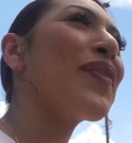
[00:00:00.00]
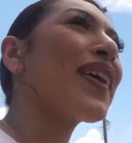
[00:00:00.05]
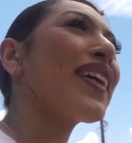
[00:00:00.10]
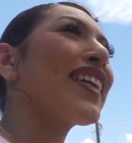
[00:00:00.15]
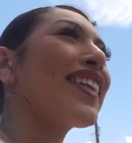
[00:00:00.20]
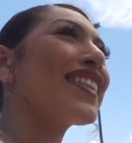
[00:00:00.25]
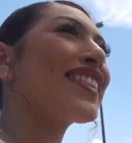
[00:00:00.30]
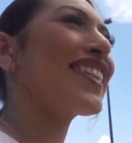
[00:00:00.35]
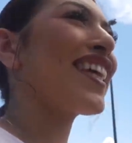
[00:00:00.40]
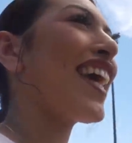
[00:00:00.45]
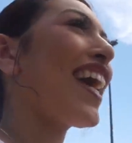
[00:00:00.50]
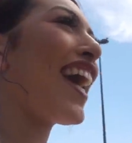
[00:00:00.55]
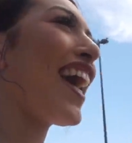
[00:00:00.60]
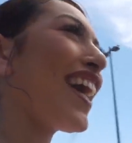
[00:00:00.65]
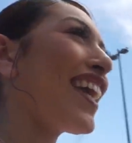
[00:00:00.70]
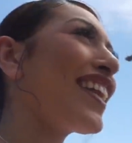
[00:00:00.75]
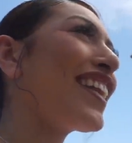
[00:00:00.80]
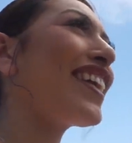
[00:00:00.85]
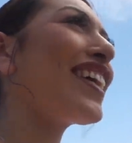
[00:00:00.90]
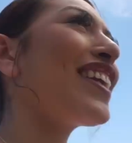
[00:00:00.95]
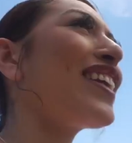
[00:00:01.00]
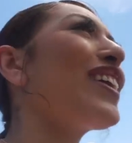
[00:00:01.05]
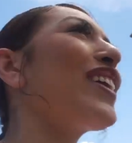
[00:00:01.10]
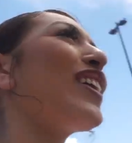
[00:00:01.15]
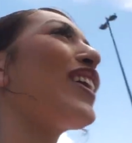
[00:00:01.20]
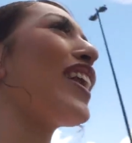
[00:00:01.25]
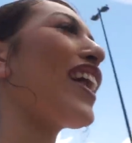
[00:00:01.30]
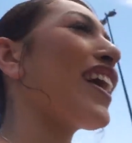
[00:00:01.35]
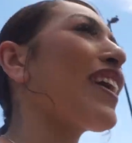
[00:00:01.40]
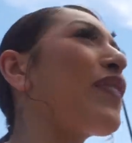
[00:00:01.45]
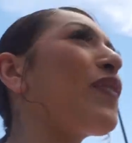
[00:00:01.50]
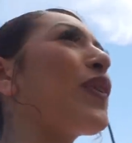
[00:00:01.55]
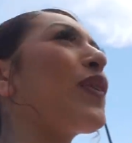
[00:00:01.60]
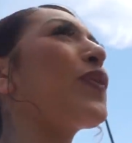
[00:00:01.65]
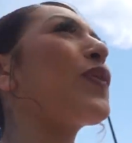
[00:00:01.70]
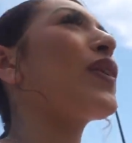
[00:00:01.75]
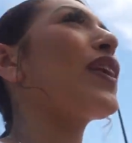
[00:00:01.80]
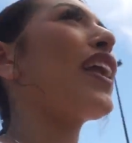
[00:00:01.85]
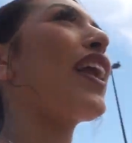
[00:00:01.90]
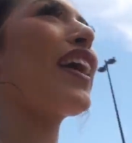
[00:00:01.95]
Because they had dinner, like we
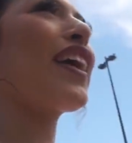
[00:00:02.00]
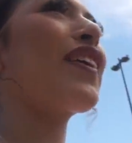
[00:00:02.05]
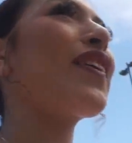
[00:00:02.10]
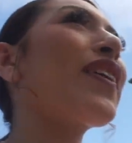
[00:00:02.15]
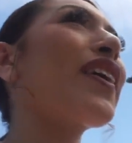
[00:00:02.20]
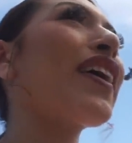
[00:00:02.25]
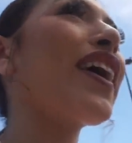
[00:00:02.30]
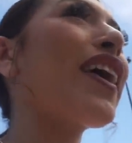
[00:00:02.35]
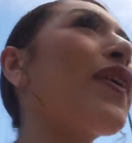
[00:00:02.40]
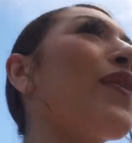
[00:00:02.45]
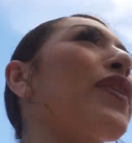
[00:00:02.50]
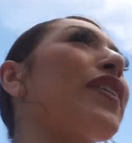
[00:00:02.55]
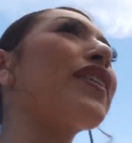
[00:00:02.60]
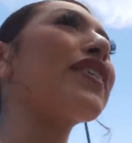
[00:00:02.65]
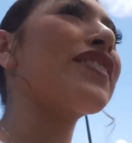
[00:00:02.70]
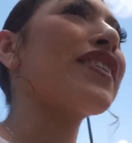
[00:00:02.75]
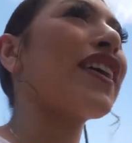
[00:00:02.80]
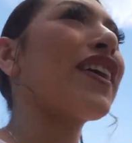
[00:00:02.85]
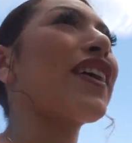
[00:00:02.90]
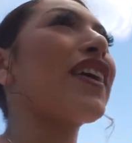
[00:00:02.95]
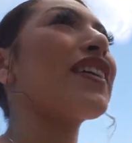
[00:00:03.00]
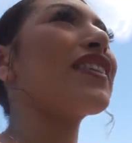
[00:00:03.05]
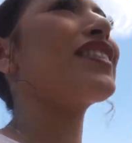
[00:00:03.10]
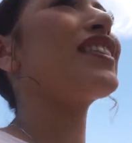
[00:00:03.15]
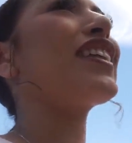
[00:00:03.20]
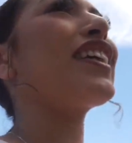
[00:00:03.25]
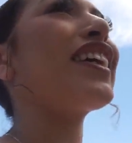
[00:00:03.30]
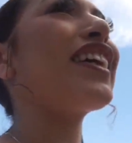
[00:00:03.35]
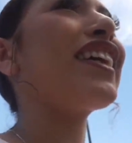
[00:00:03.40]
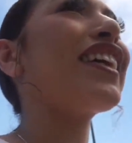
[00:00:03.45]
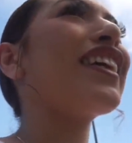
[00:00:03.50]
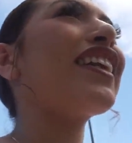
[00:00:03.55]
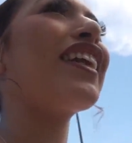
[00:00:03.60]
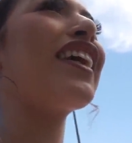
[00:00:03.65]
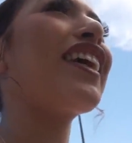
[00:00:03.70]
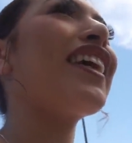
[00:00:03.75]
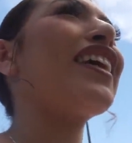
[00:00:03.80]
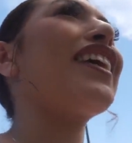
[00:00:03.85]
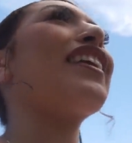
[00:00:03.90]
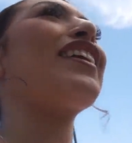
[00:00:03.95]
were like, okay, we're gonna take her out to eat
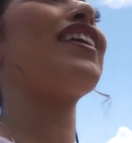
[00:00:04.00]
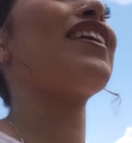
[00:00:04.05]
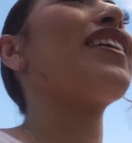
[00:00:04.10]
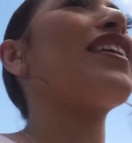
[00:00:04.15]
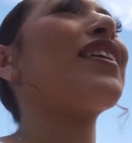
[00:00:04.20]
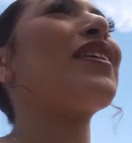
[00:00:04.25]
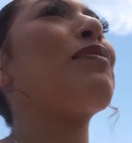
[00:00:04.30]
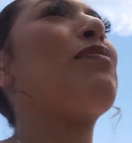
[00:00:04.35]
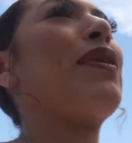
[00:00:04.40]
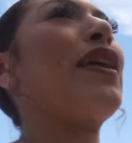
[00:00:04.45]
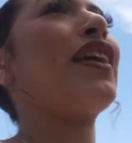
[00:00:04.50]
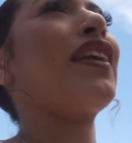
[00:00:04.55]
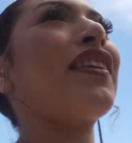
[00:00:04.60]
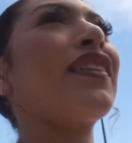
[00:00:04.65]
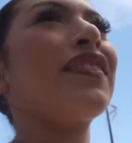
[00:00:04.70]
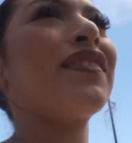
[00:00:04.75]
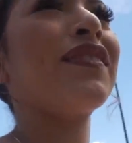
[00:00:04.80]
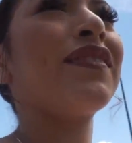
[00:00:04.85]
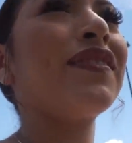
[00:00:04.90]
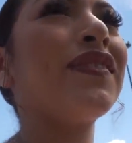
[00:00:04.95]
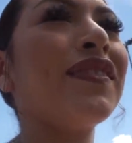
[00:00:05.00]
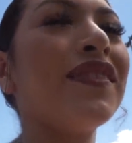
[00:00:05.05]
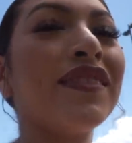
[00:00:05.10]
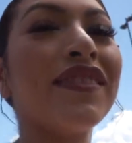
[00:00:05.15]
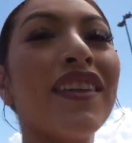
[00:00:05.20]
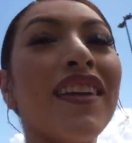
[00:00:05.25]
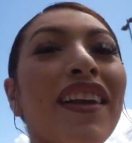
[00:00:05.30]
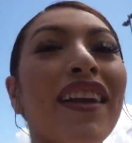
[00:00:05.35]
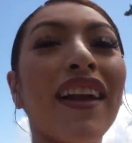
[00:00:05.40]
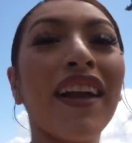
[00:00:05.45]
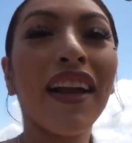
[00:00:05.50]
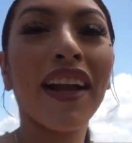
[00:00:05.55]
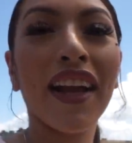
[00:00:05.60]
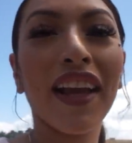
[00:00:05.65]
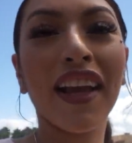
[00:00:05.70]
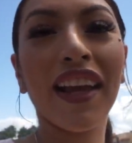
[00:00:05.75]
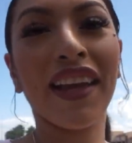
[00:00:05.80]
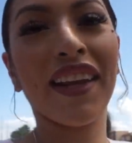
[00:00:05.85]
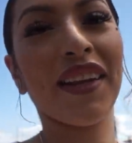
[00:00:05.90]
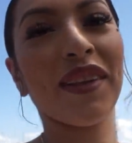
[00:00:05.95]
and y'all are gonna meet.
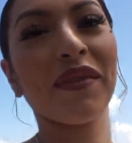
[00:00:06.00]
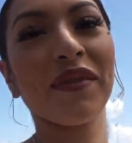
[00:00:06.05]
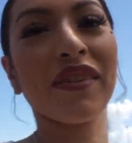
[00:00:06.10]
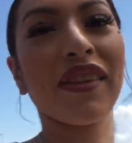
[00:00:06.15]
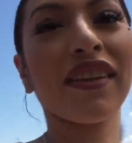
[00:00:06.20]
And I was